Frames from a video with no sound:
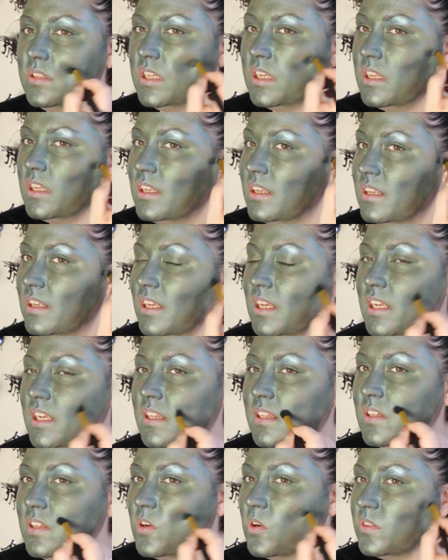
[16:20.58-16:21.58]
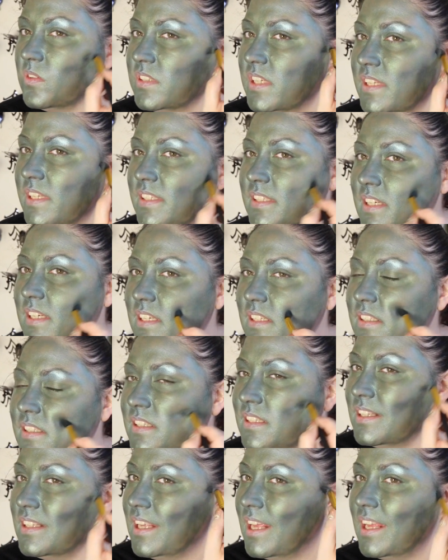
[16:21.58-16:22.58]
it in the contents list
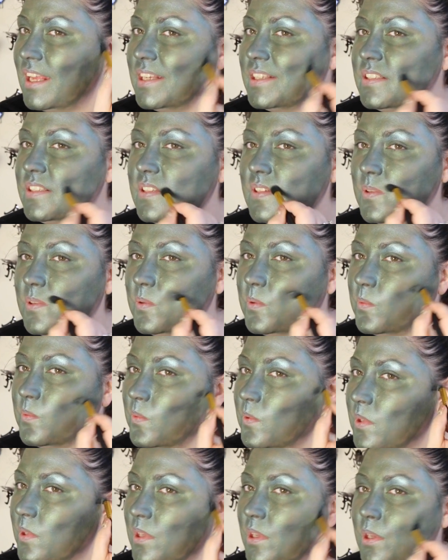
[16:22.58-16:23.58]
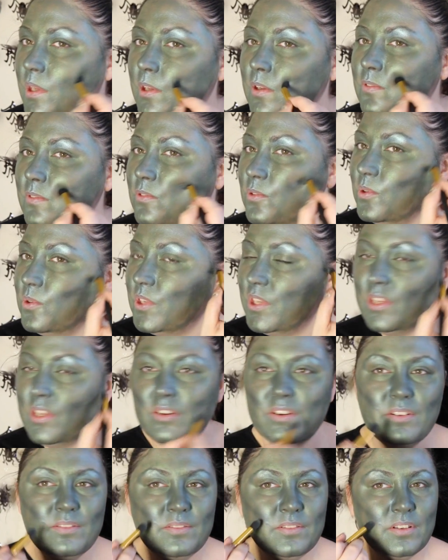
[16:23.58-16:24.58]
at the end for
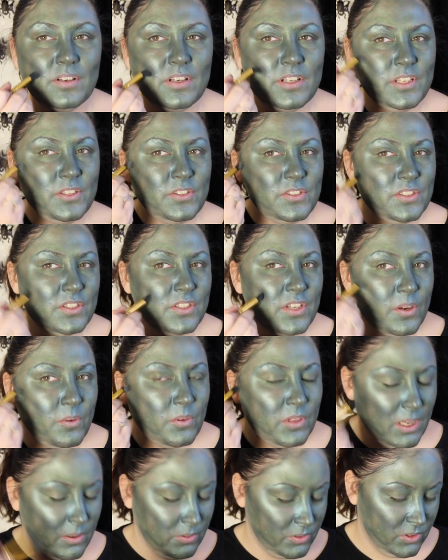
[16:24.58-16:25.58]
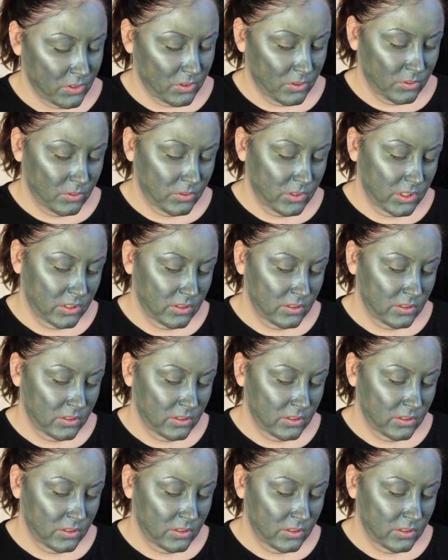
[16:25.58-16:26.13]
you. I used to know what that was called.